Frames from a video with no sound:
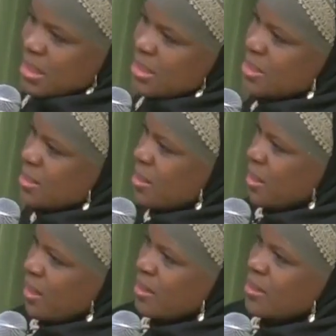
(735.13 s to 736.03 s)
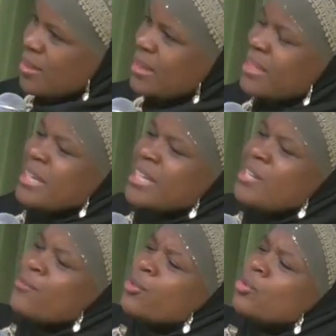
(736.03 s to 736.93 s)
his and, and the
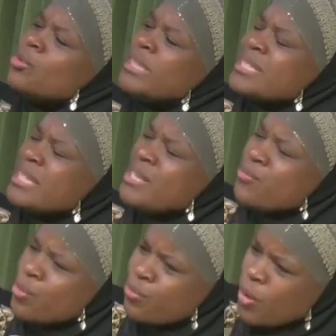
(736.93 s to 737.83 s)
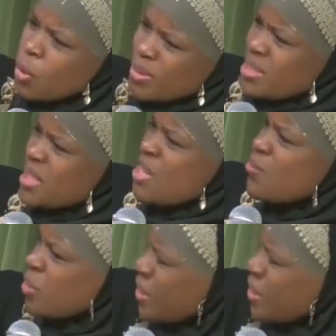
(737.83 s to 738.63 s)
evil, his evil folks, his evil the